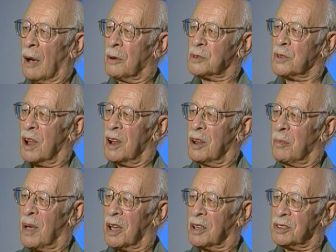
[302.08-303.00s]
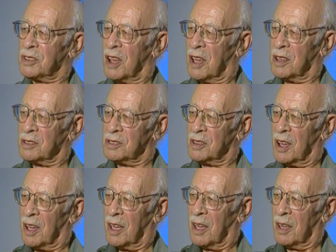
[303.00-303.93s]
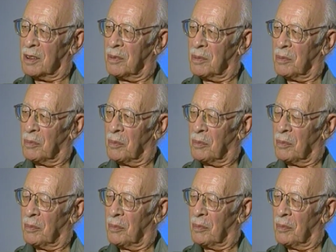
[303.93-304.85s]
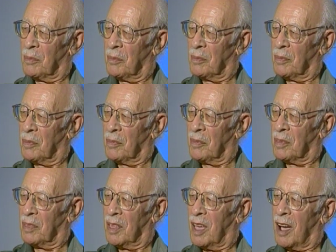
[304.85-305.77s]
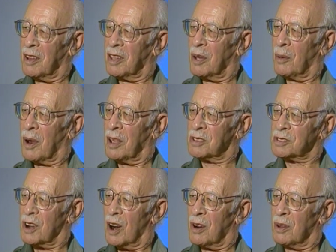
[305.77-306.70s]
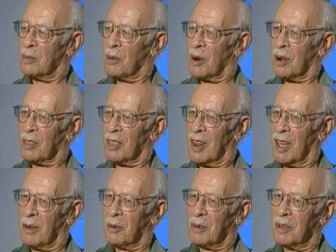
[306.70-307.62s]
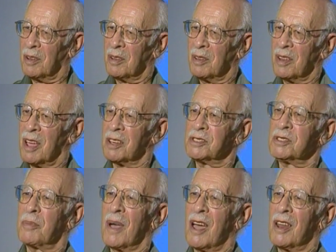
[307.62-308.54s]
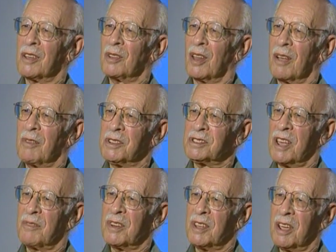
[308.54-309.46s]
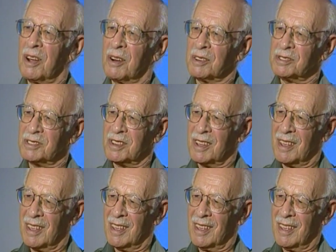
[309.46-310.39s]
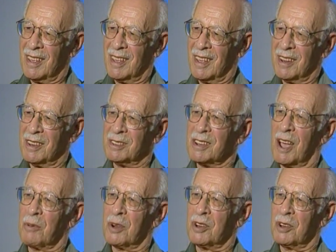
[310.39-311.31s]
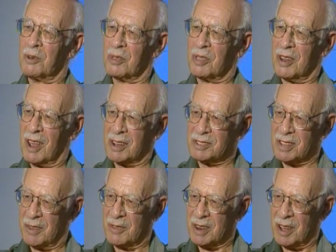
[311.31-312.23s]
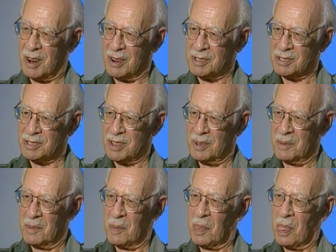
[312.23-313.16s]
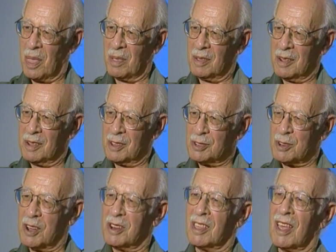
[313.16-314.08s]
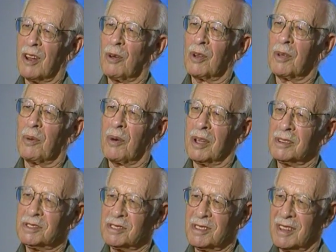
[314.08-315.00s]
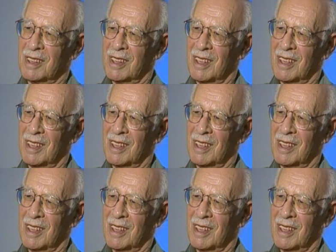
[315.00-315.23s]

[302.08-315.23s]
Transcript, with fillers: I was ready to make a change. I had the idea when I started work that I would take a sabbatical every seven years and decide what to do with the next seven years. So I did that only once.